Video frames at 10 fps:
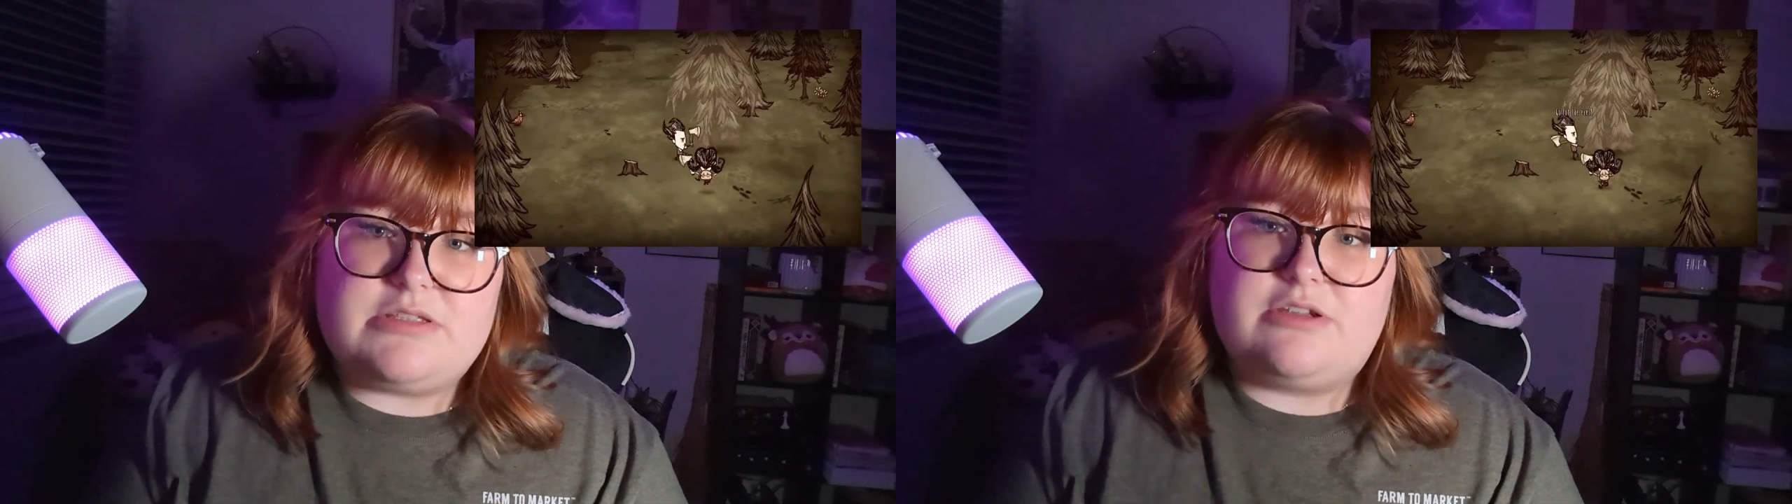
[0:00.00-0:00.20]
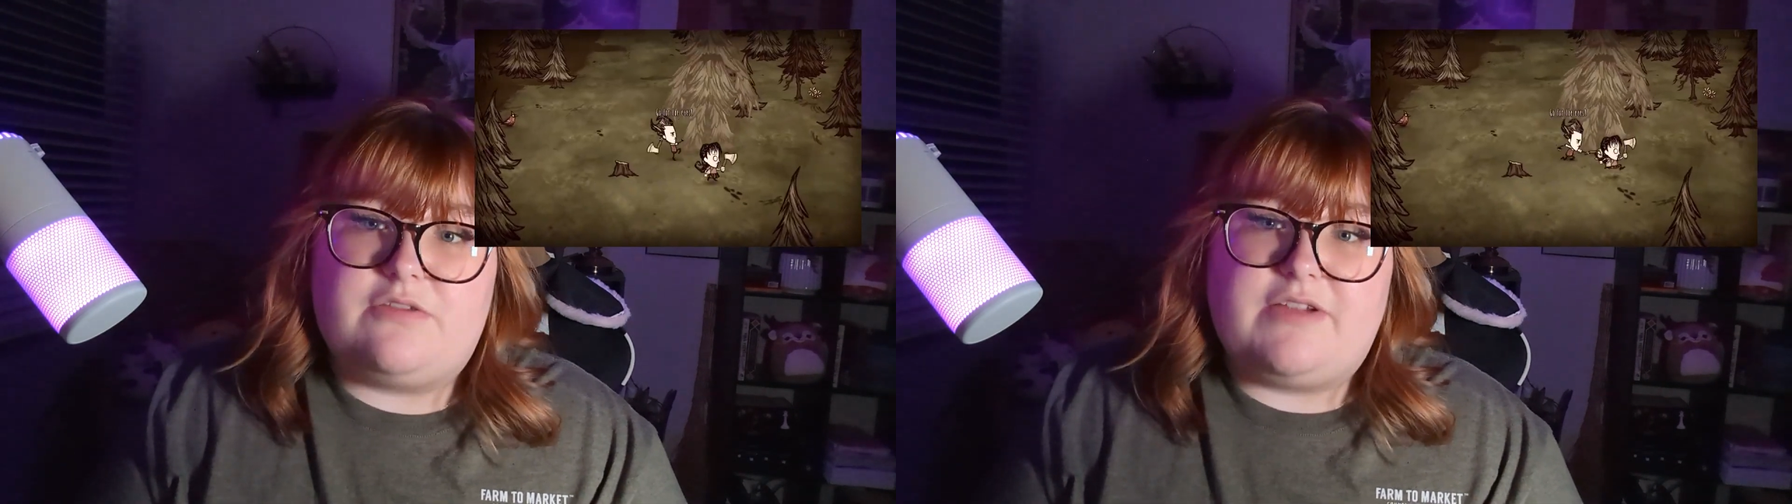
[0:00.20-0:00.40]

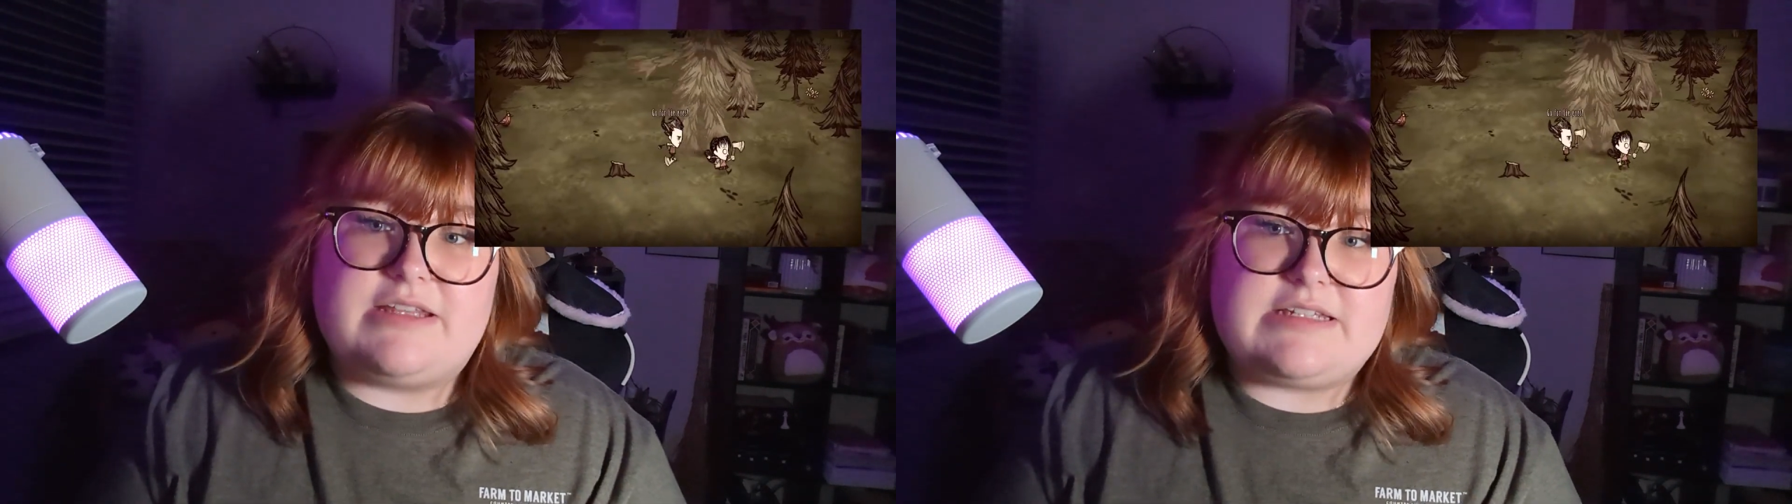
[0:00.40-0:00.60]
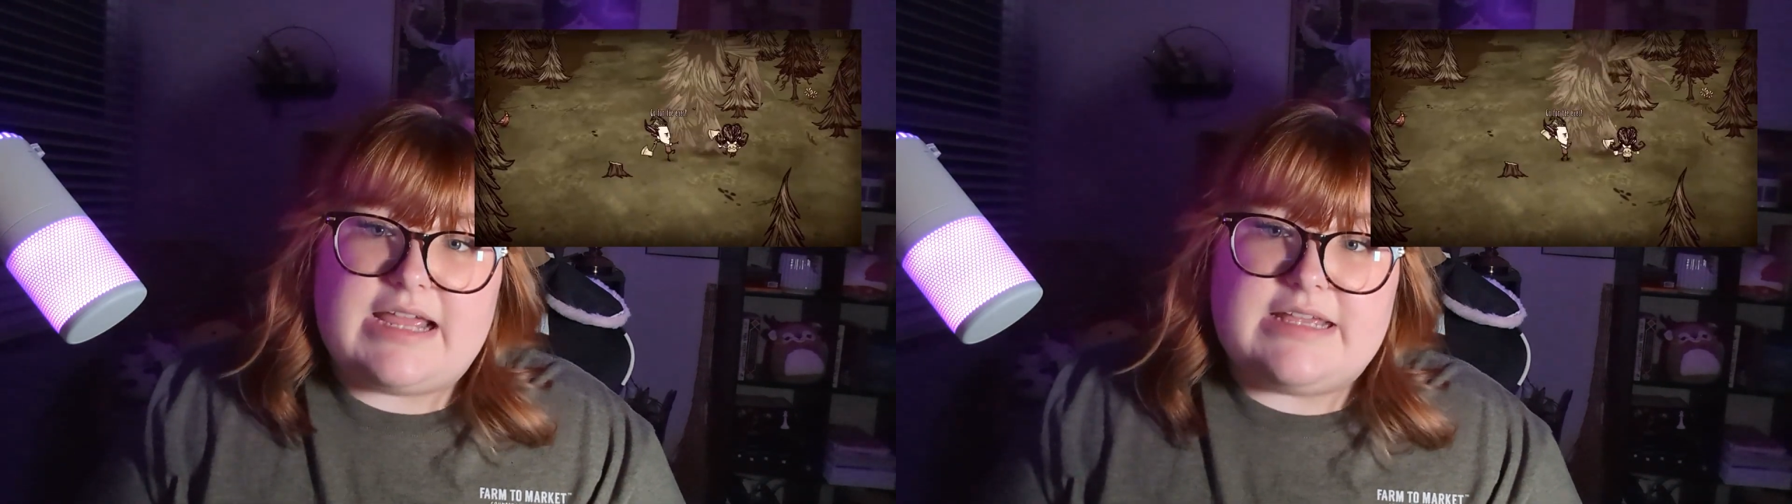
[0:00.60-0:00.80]
They're
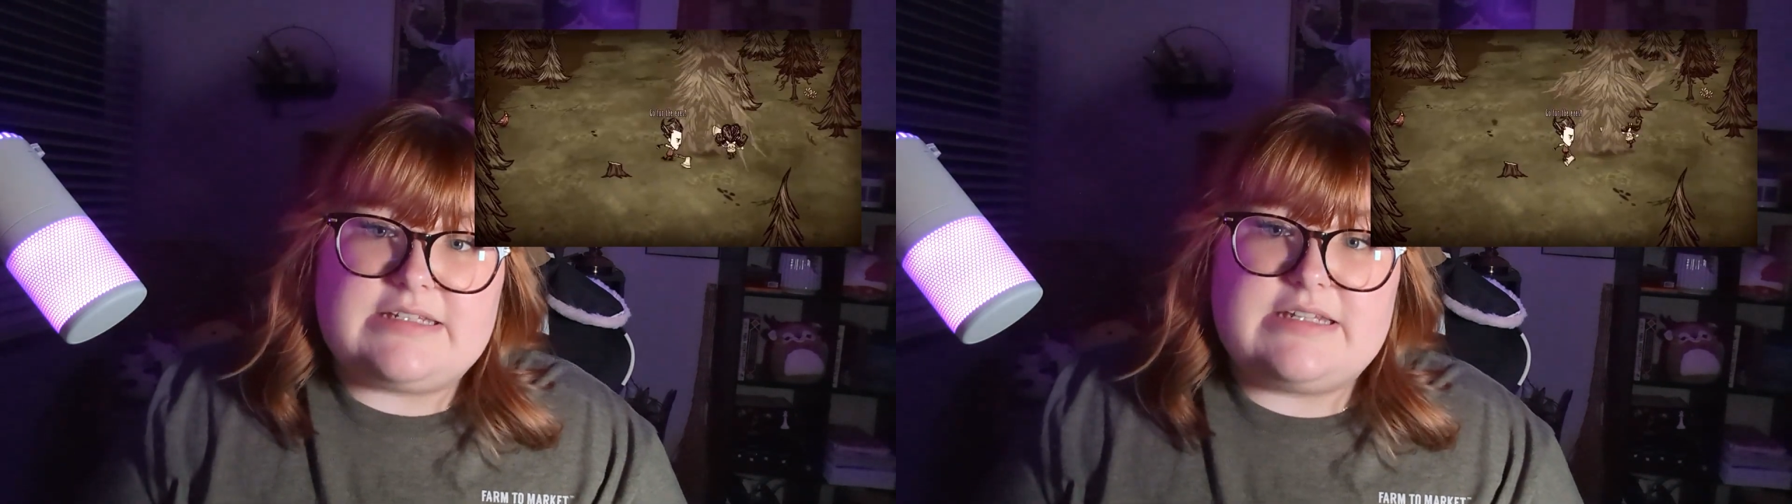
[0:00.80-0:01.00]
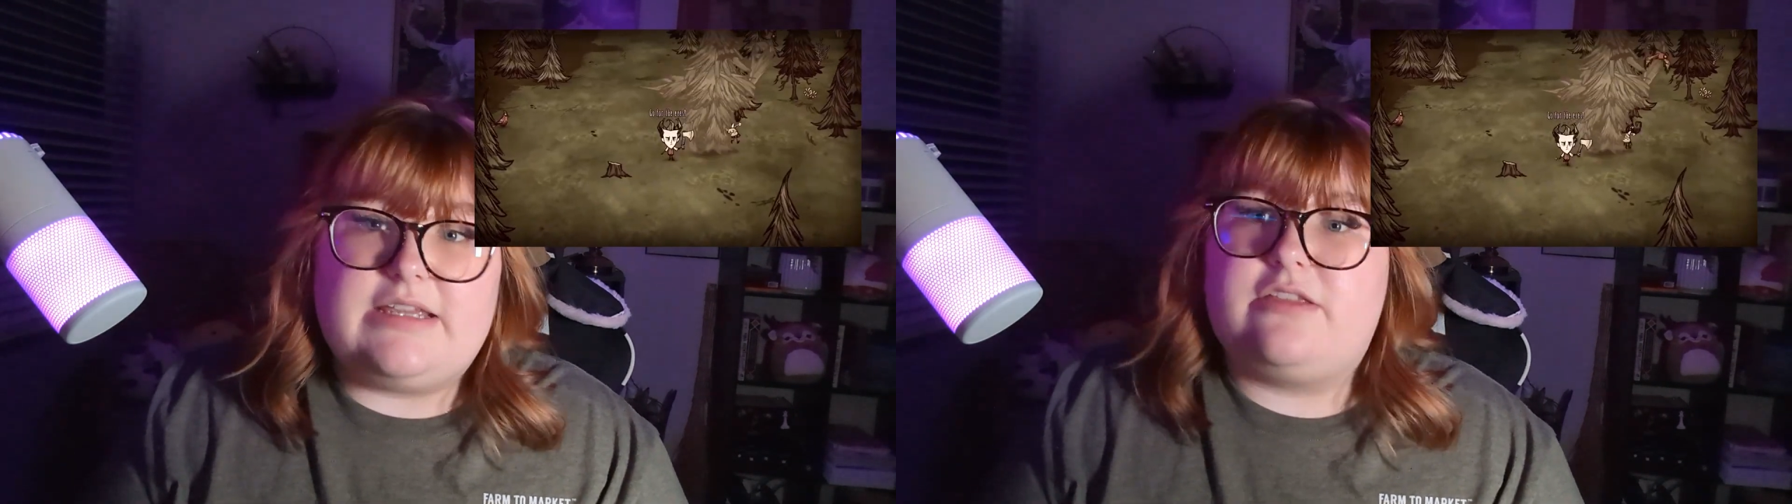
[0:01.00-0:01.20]

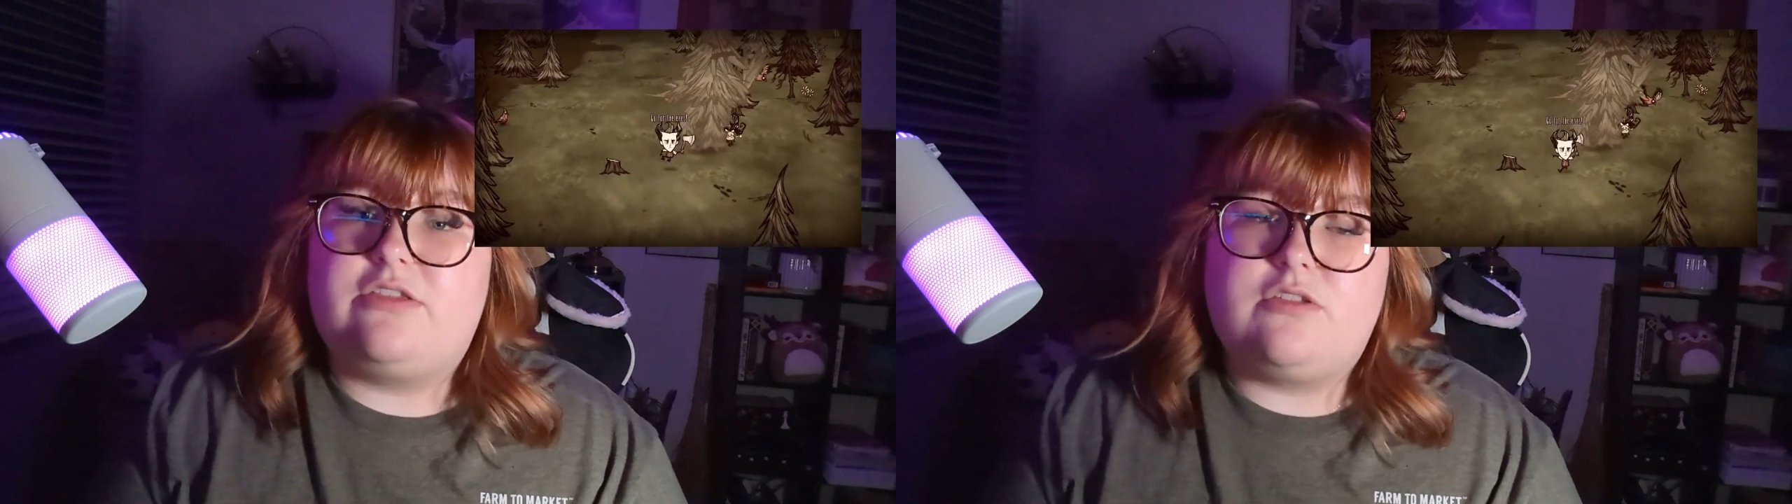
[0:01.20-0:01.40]
fantastic.